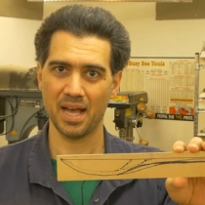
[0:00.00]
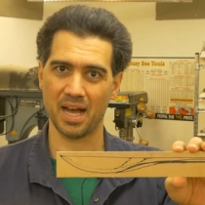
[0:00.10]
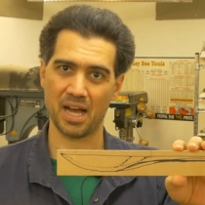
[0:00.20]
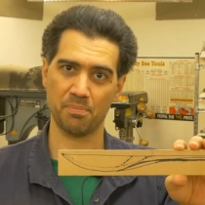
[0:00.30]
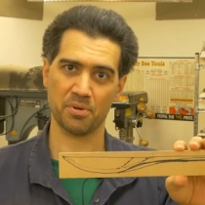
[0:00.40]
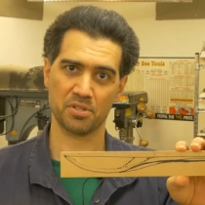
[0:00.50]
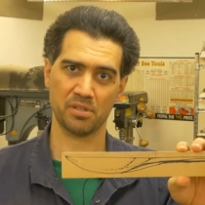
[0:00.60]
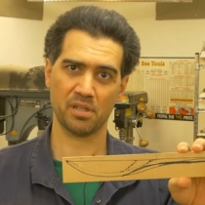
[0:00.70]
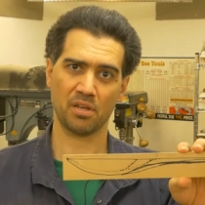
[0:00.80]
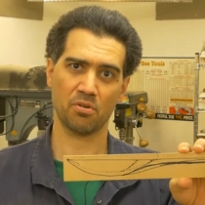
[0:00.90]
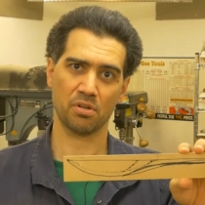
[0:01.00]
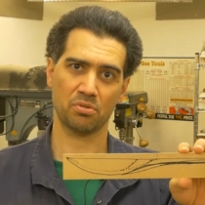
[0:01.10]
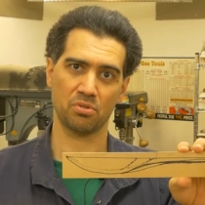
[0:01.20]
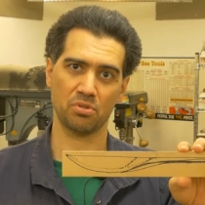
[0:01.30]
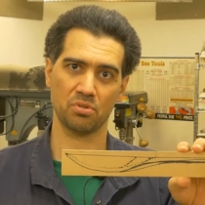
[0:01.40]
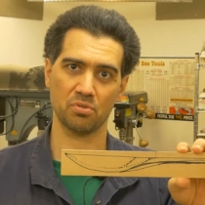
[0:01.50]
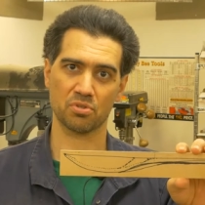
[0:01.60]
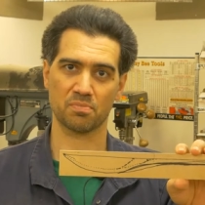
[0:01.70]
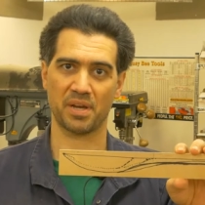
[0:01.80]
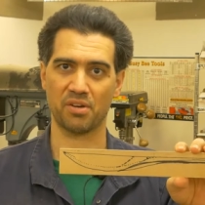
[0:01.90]
I'm personally going to
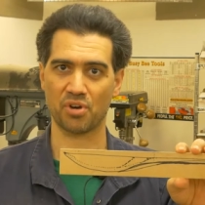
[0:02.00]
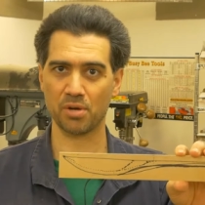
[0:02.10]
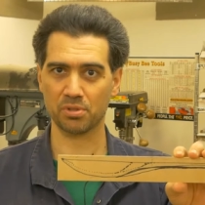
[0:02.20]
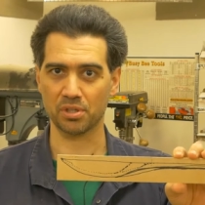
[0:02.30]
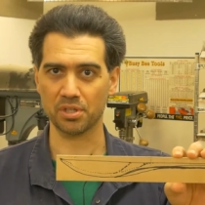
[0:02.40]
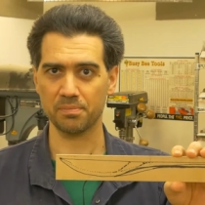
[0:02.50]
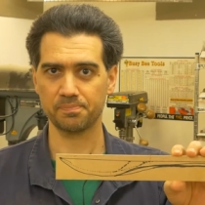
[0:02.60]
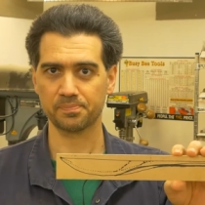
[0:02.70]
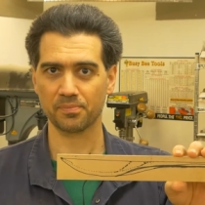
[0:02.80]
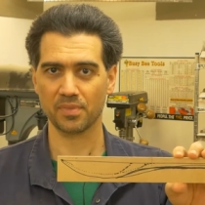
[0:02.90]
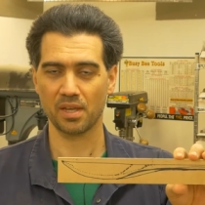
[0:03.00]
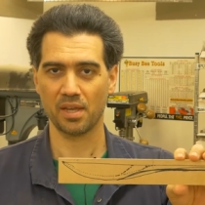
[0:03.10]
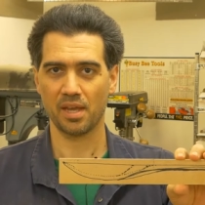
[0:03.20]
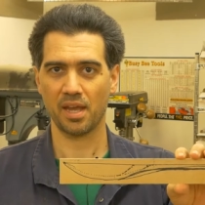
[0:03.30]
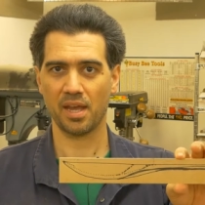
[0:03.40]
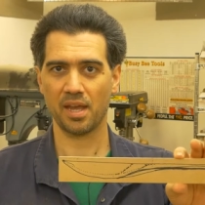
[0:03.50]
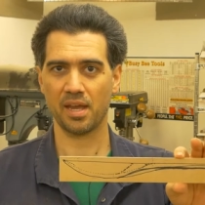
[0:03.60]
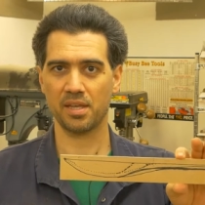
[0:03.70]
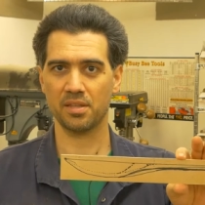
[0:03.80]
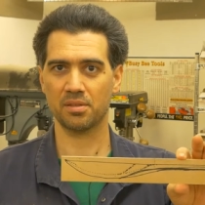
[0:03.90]
use my router.
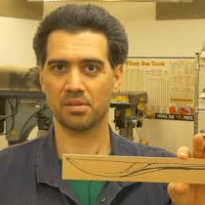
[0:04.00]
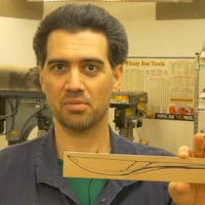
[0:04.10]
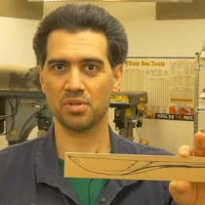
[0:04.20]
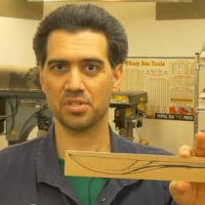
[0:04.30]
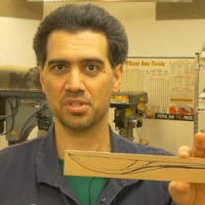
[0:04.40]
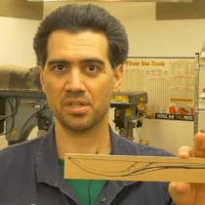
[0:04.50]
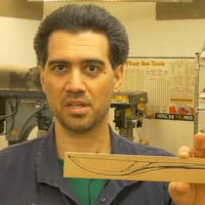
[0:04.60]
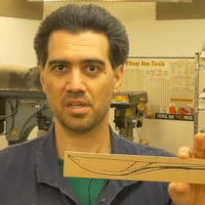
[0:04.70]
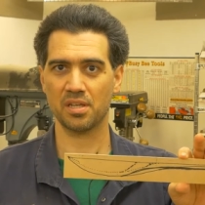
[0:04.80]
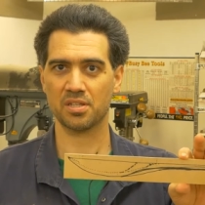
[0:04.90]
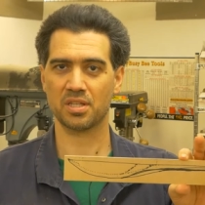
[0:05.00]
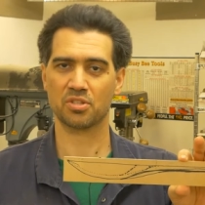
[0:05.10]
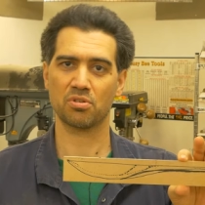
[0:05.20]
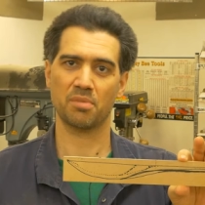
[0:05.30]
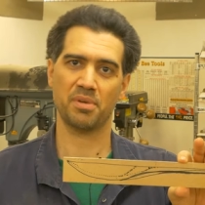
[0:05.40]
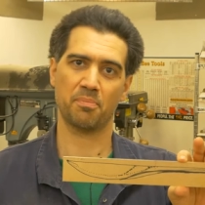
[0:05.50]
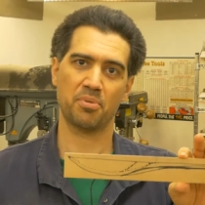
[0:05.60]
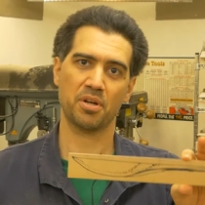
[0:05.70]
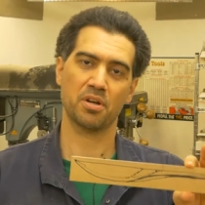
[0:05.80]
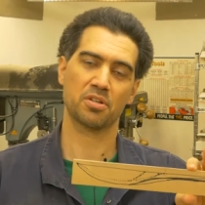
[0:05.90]
And the reason is that's going to be a
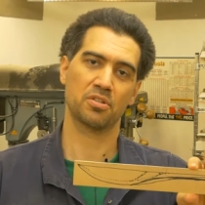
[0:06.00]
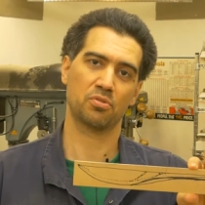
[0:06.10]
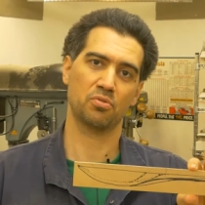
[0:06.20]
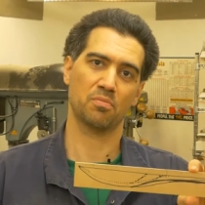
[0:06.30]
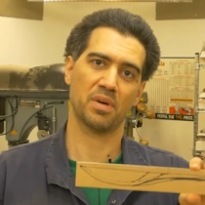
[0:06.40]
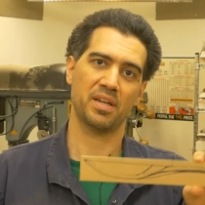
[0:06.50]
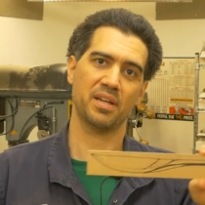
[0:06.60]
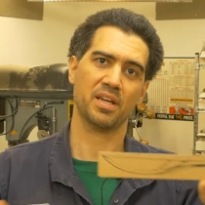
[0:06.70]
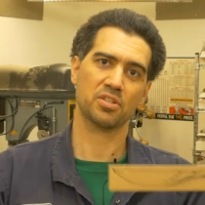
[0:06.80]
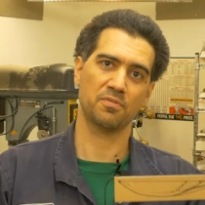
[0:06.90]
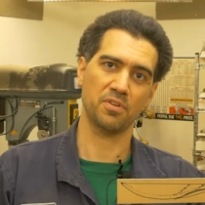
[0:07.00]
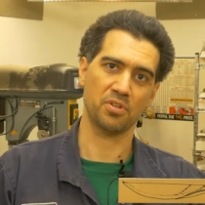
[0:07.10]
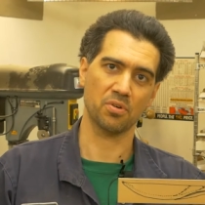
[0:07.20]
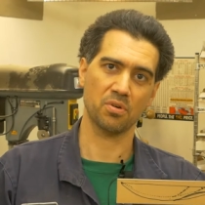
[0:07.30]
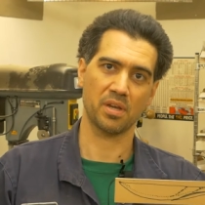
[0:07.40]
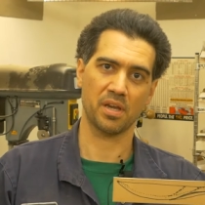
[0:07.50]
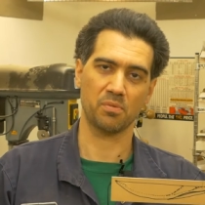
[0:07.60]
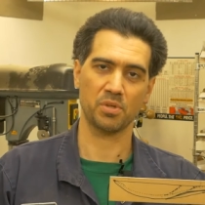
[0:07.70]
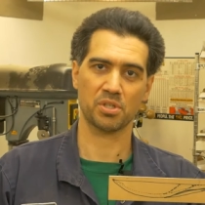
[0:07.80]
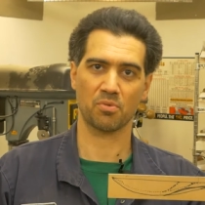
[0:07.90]
precursor to my next video,
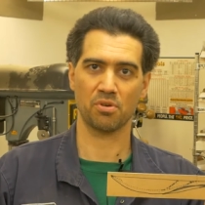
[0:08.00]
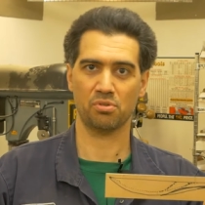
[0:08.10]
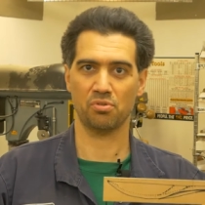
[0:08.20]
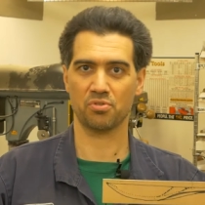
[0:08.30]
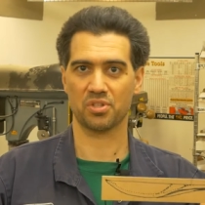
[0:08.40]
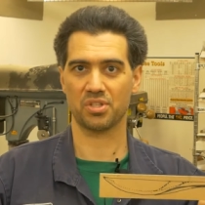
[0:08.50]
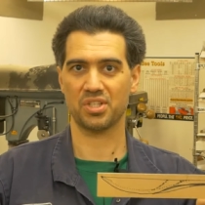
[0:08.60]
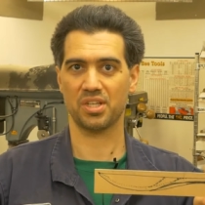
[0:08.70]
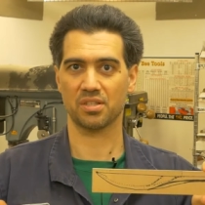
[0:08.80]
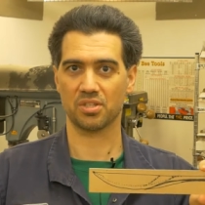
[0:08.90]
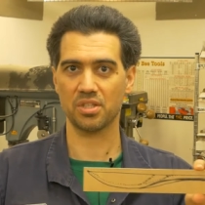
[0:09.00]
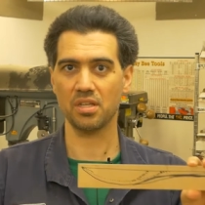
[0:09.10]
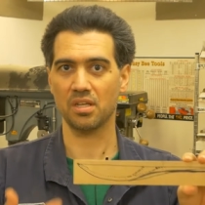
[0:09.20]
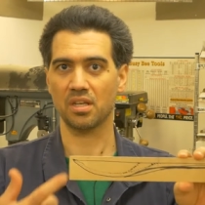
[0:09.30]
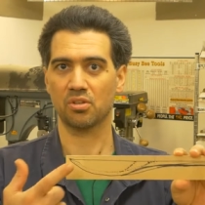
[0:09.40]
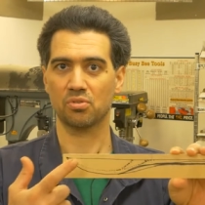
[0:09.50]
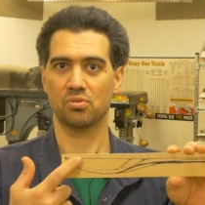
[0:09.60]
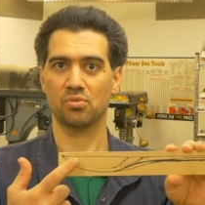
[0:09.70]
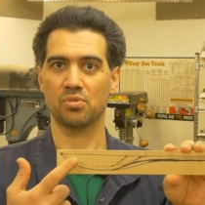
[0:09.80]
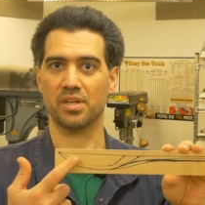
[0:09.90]
in which I'm going to use the C N C to
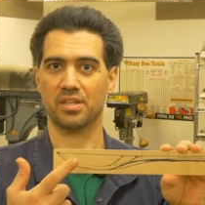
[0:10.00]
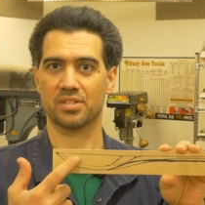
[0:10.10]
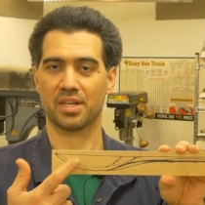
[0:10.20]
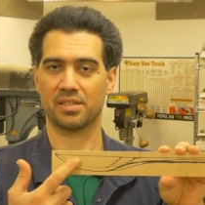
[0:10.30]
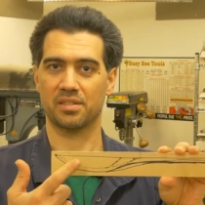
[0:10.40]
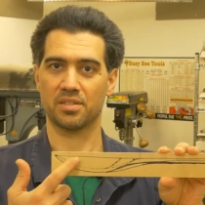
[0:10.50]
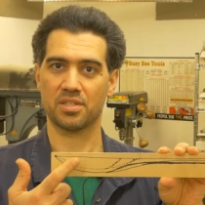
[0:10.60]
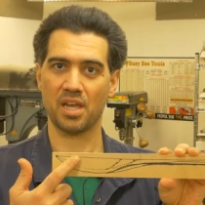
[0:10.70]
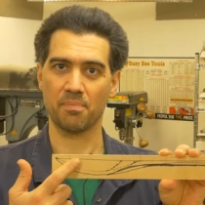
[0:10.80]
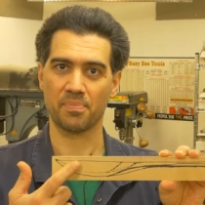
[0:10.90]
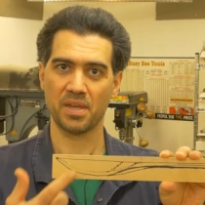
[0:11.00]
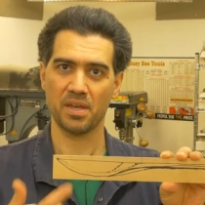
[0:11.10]
do exactly the same.